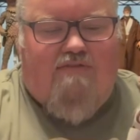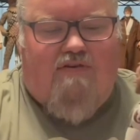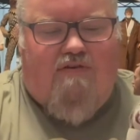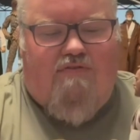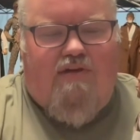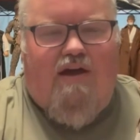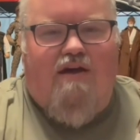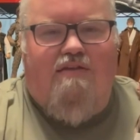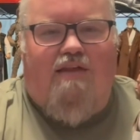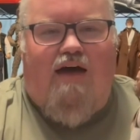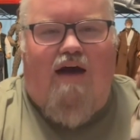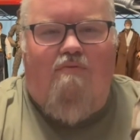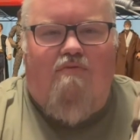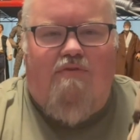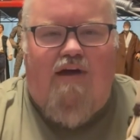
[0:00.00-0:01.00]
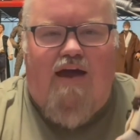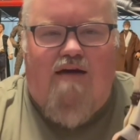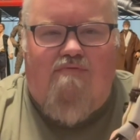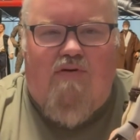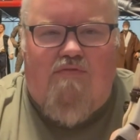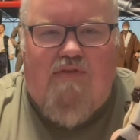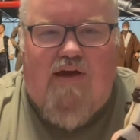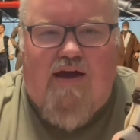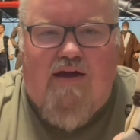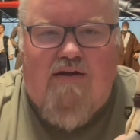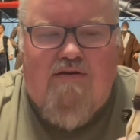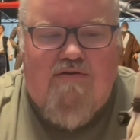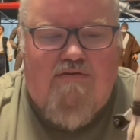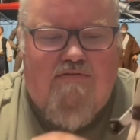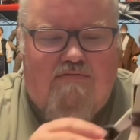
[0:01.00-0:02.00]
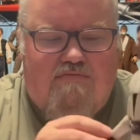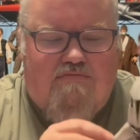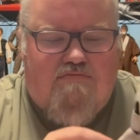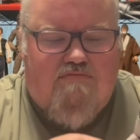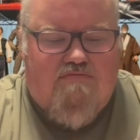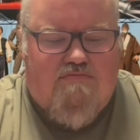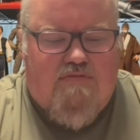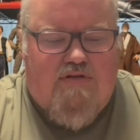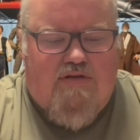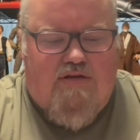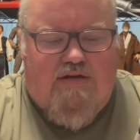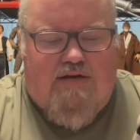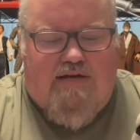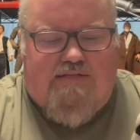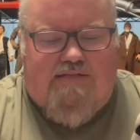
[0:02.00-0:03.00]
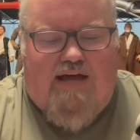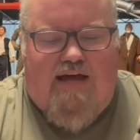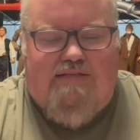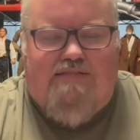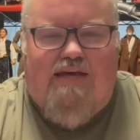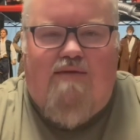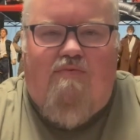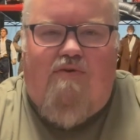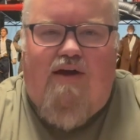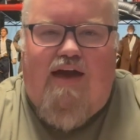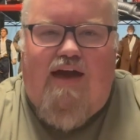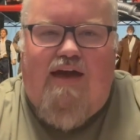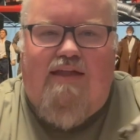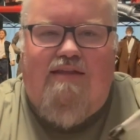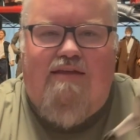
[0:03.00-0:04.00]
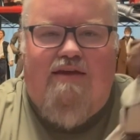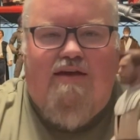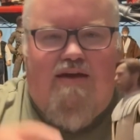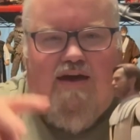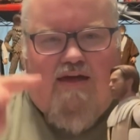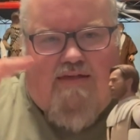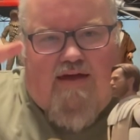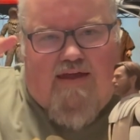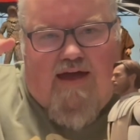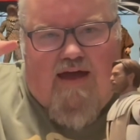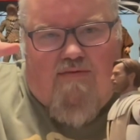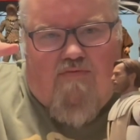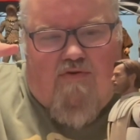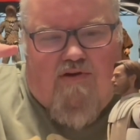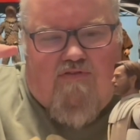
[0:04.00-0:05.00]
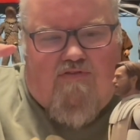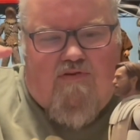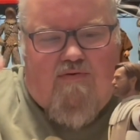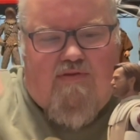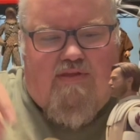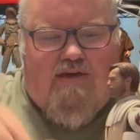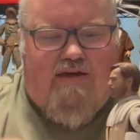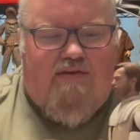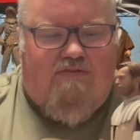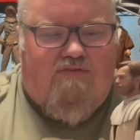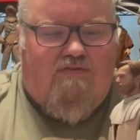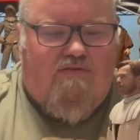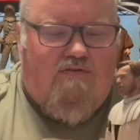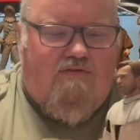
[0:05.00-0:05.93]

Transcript: on there that I want to have on there. His lightsaber hand and that hand where he's doing this.